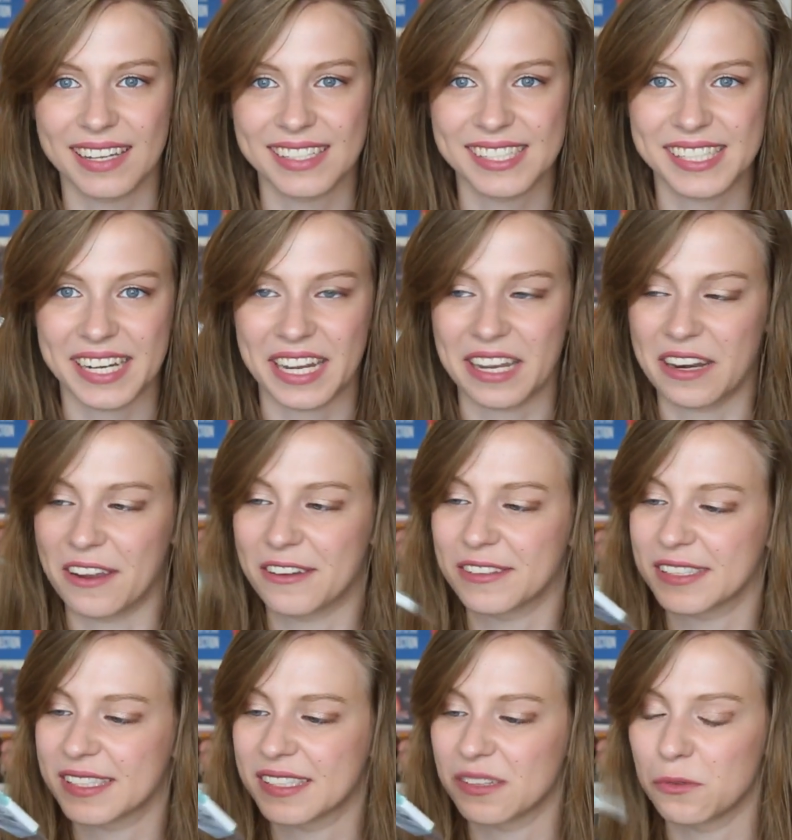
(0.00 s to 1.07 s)
sticky
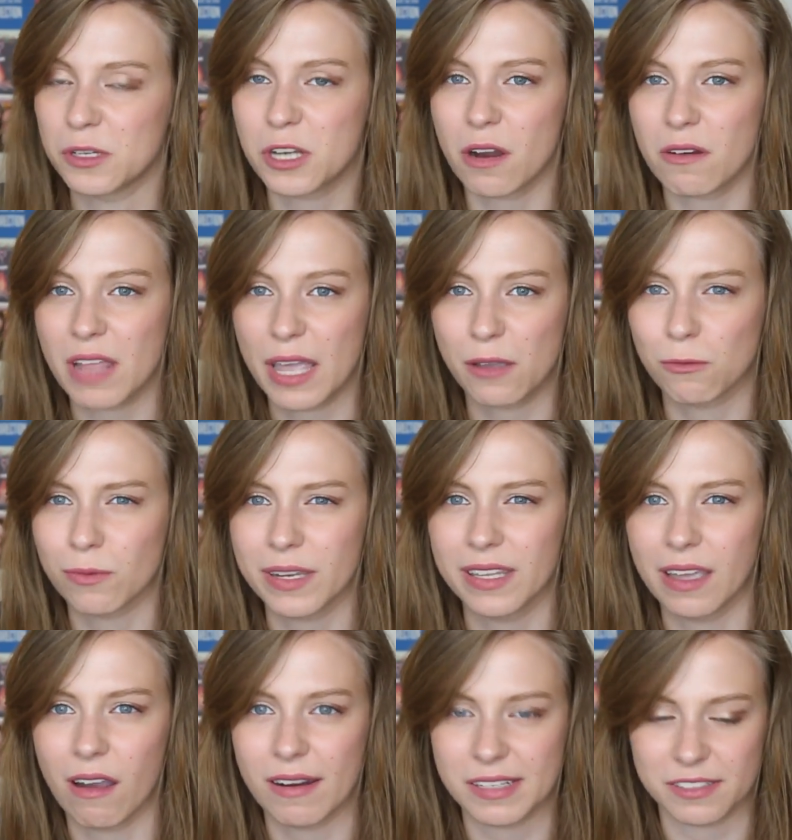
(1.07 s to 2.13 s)
notes, which are like
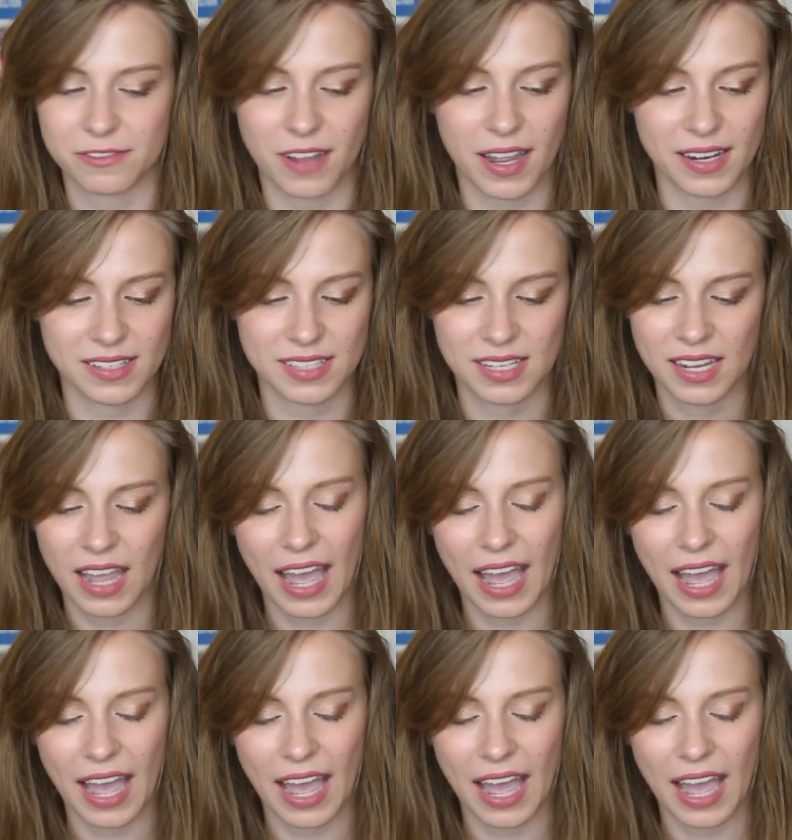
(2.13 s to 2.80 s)
really hard to find.